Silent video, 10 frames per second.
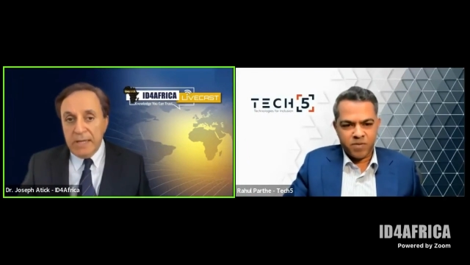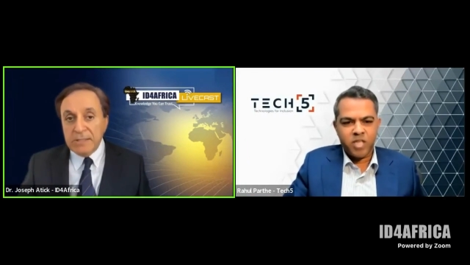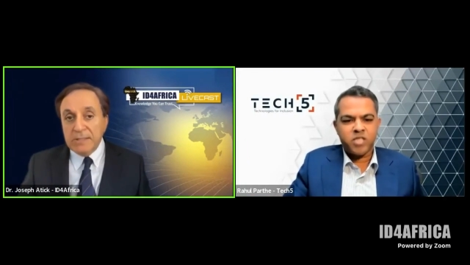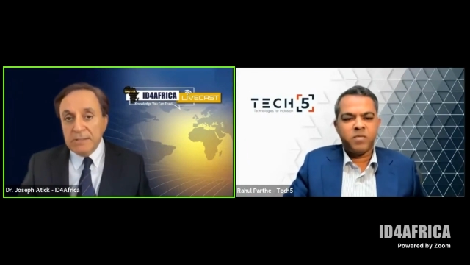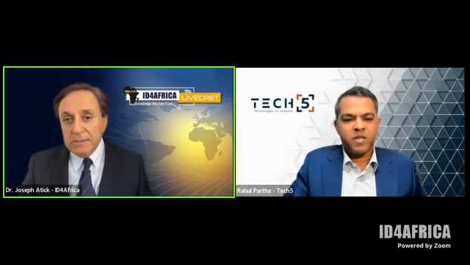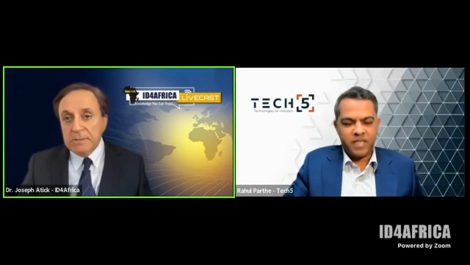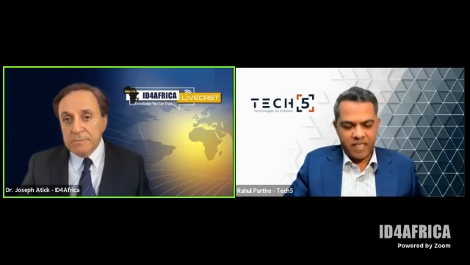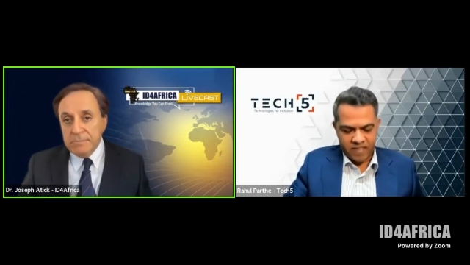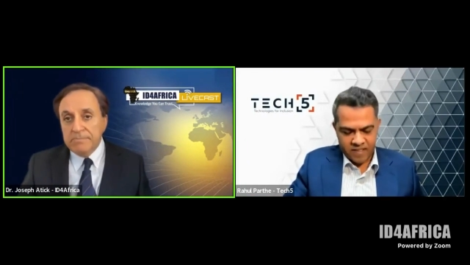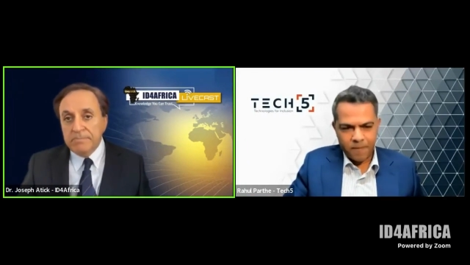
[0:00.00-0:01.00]
Speaker 1: much as possible,
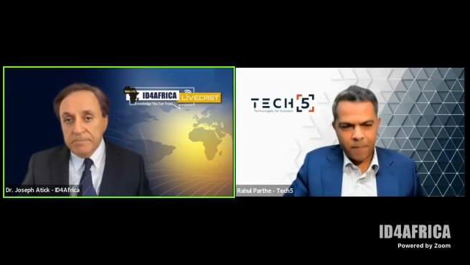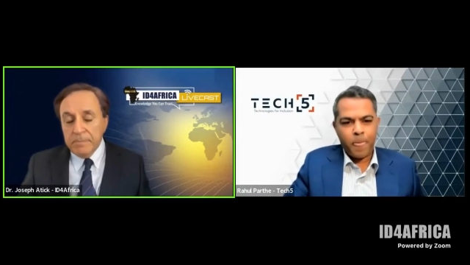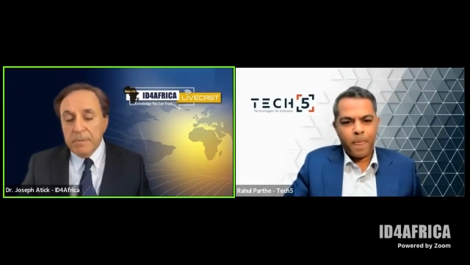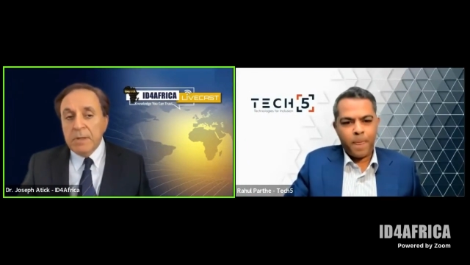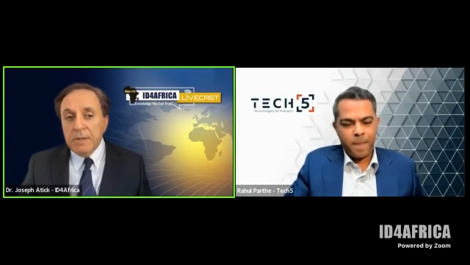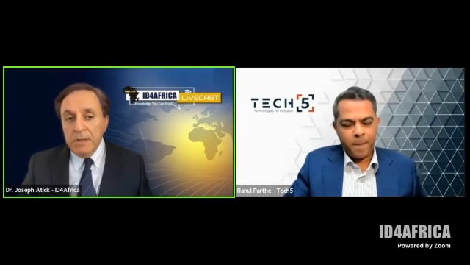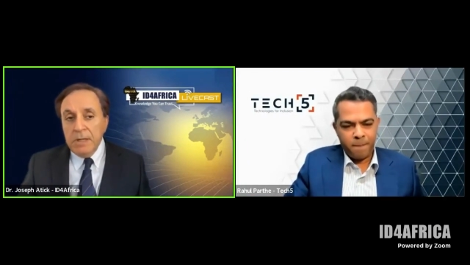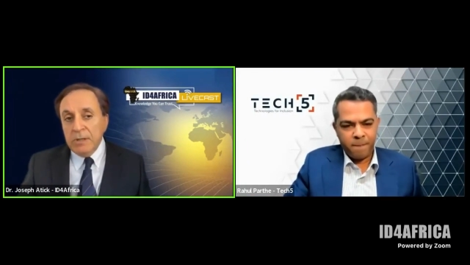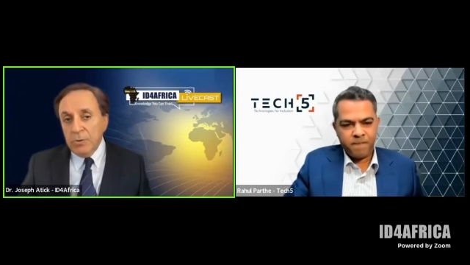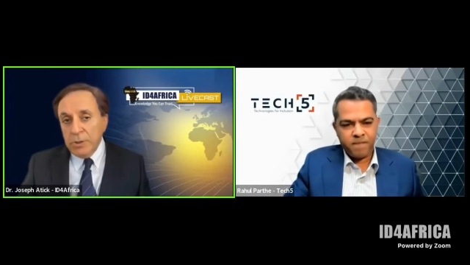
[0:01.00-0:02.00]
yes.
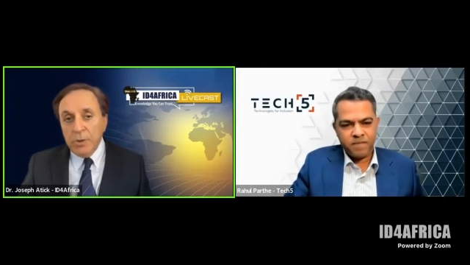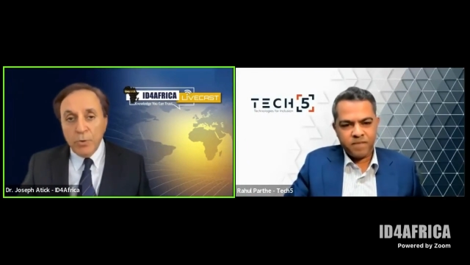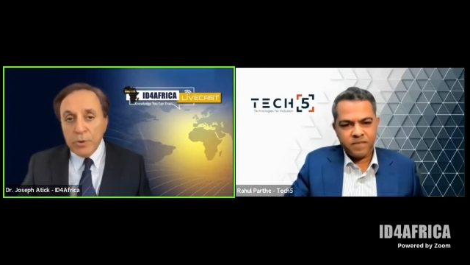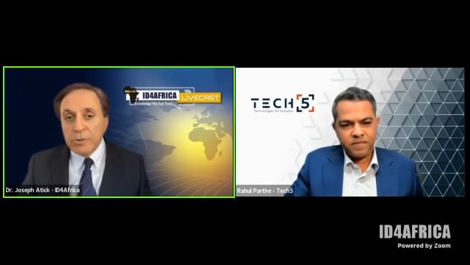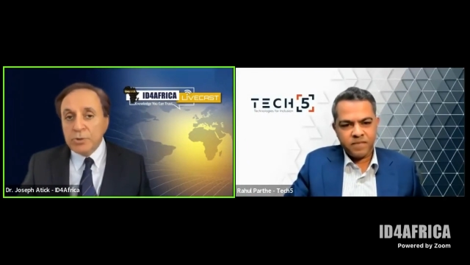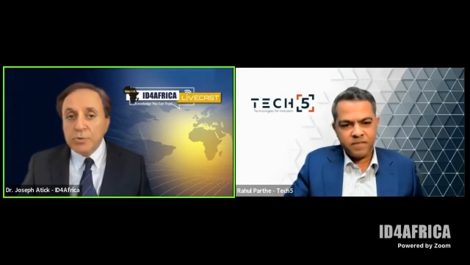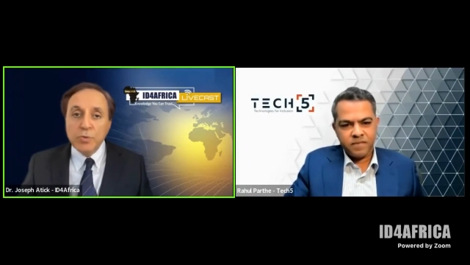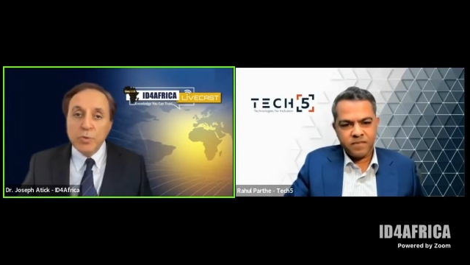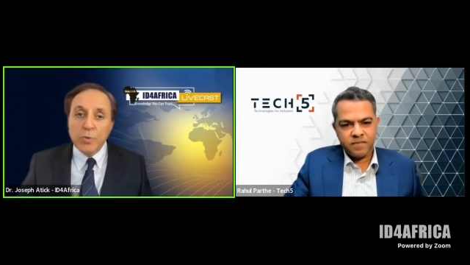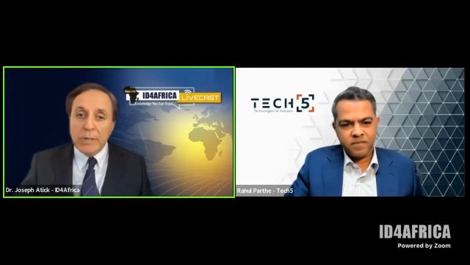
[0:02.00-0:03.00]
Speaker 2: In, in order to,
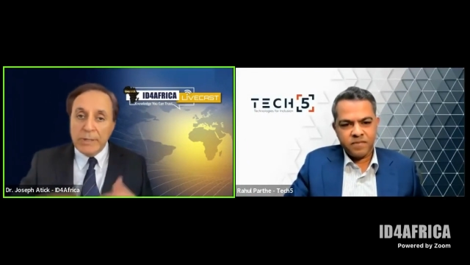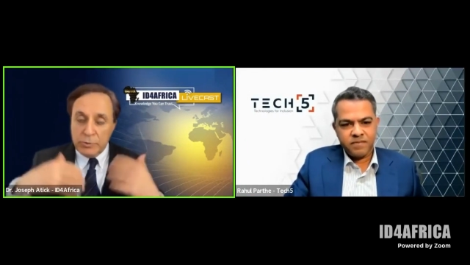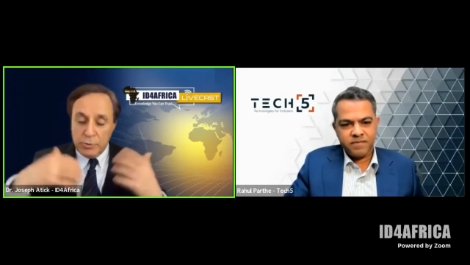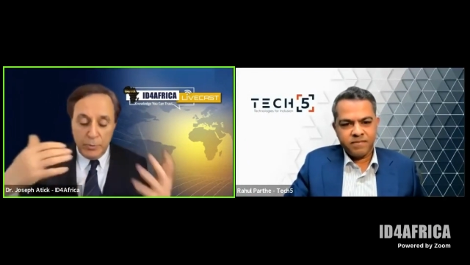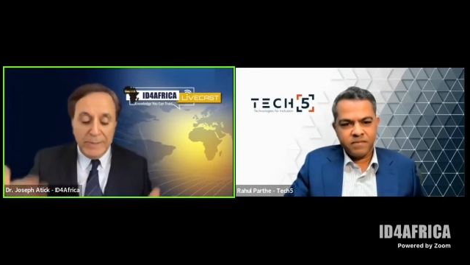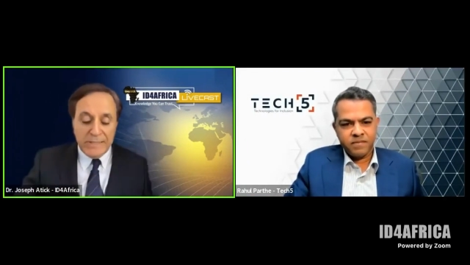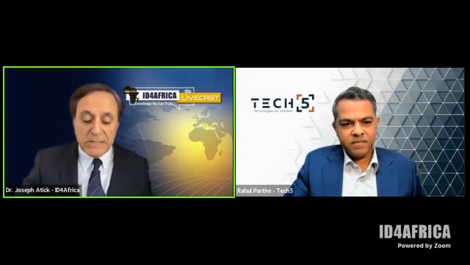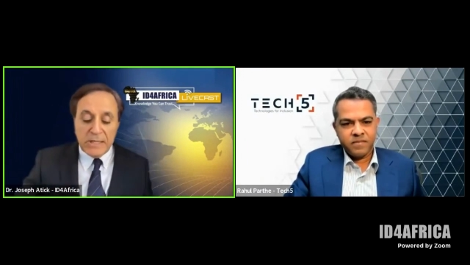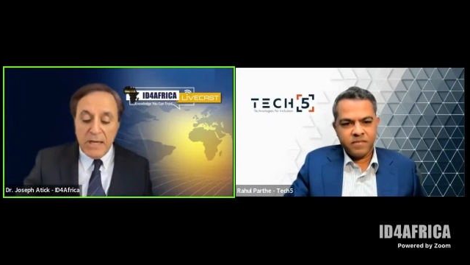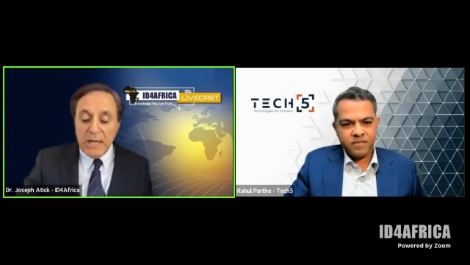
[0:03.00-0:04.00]
to
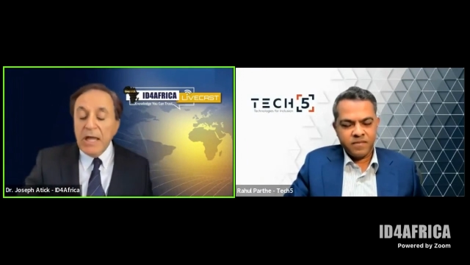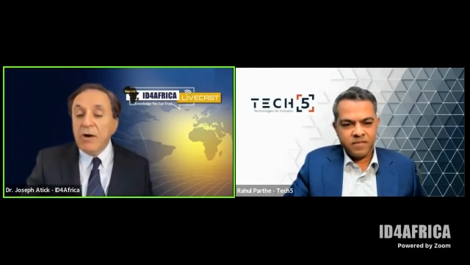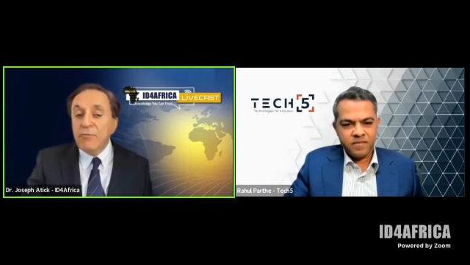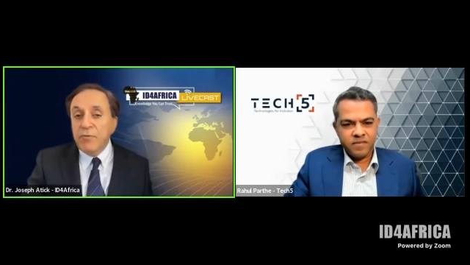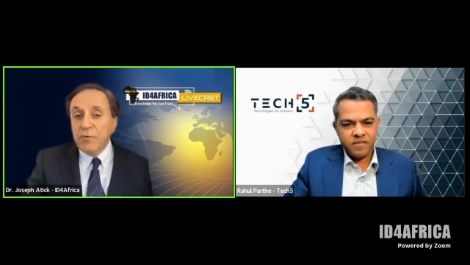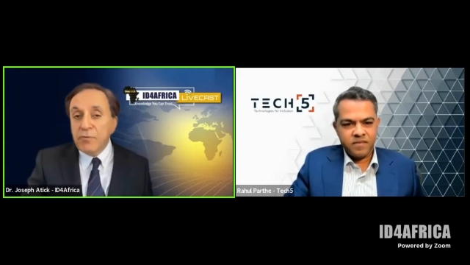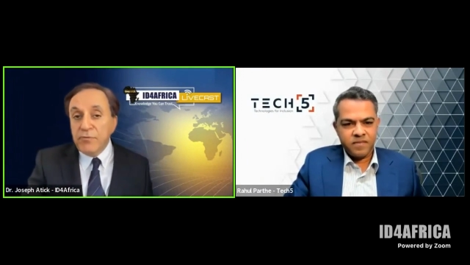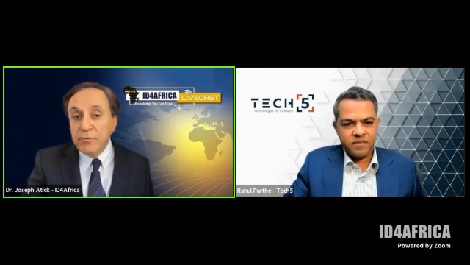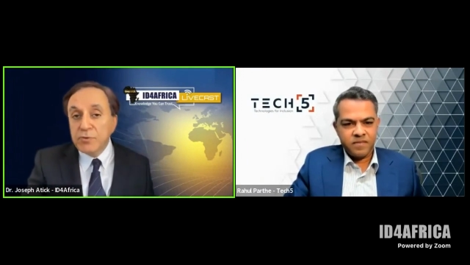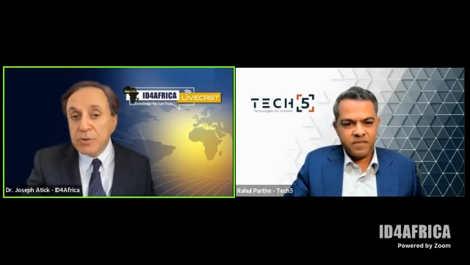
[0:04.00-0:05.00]
basically allow for
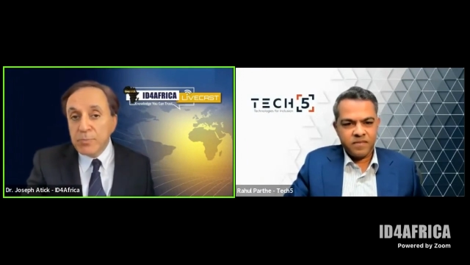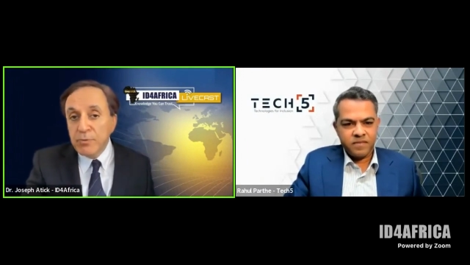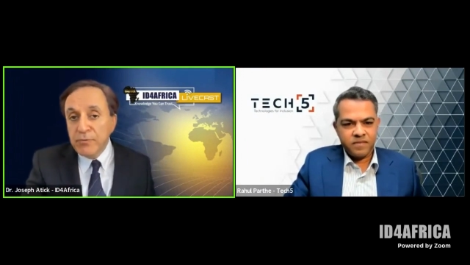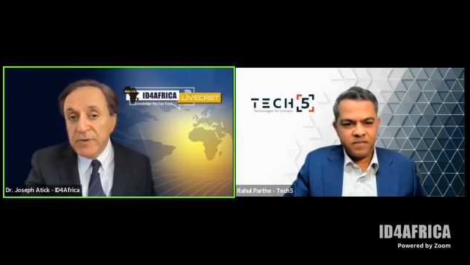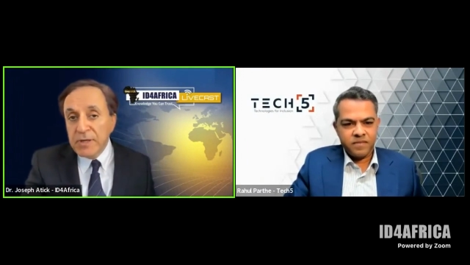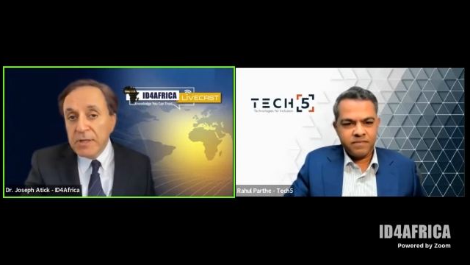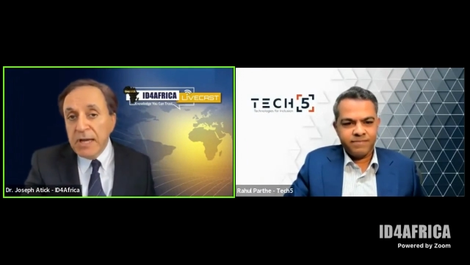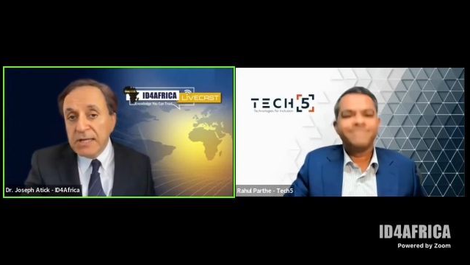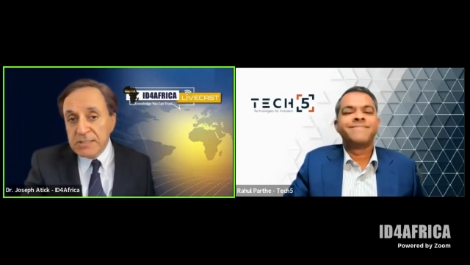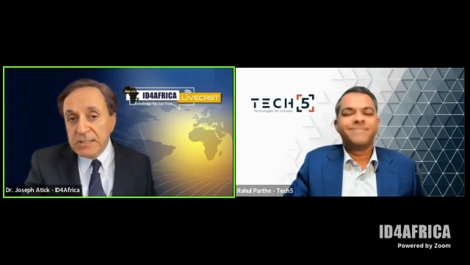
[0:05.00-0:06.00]
future proofing
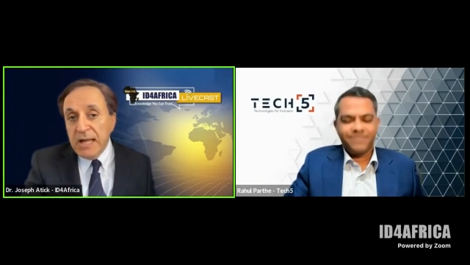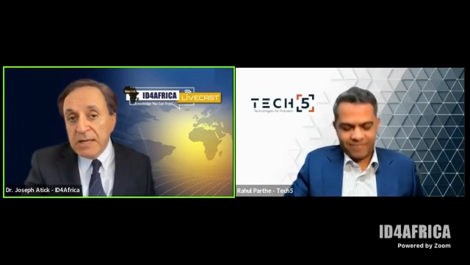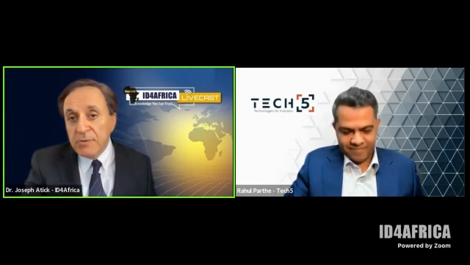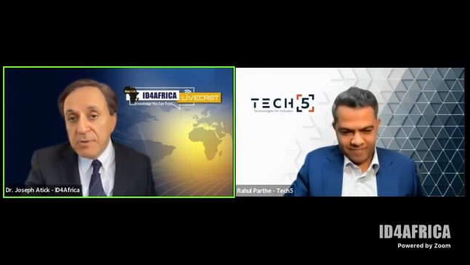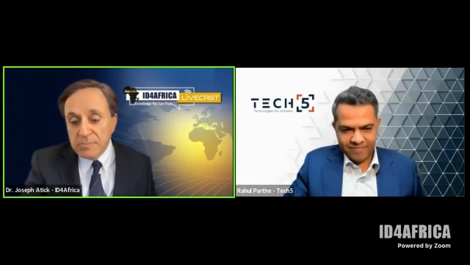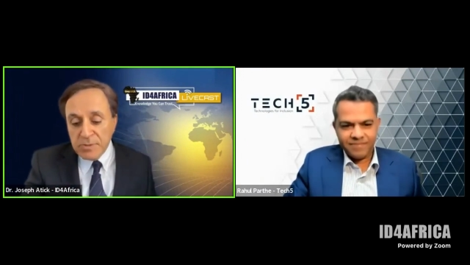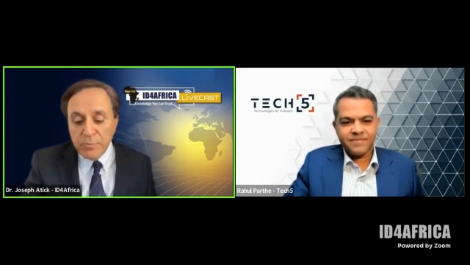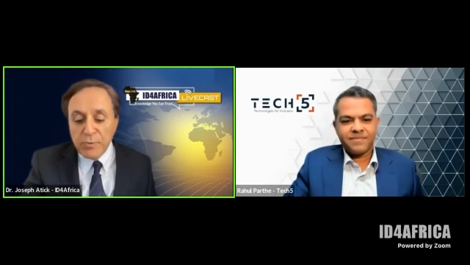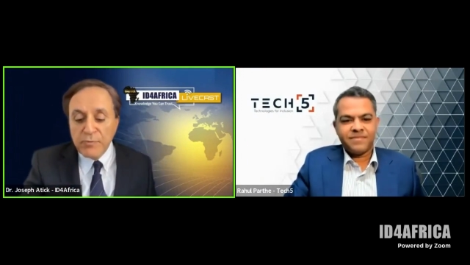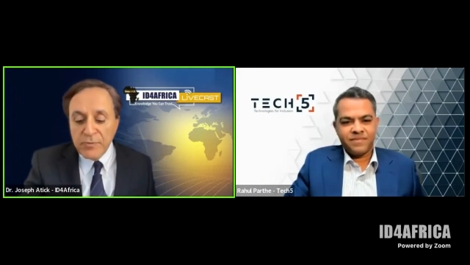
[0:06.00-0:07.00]
as the algorithms
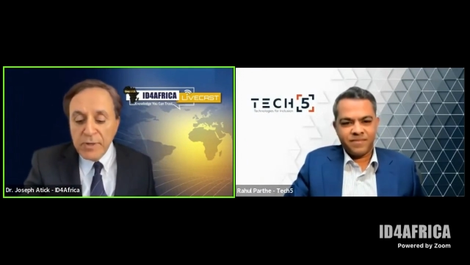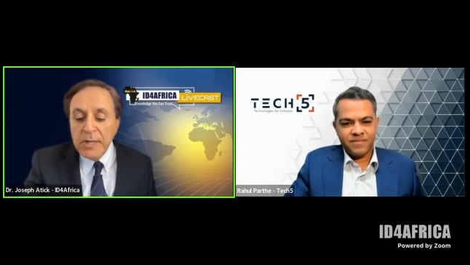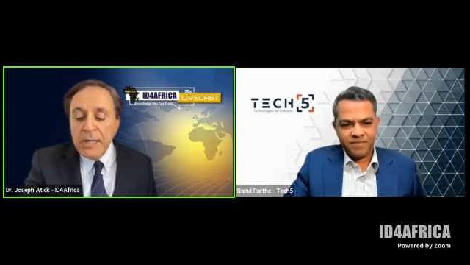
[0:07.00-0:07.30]
improve.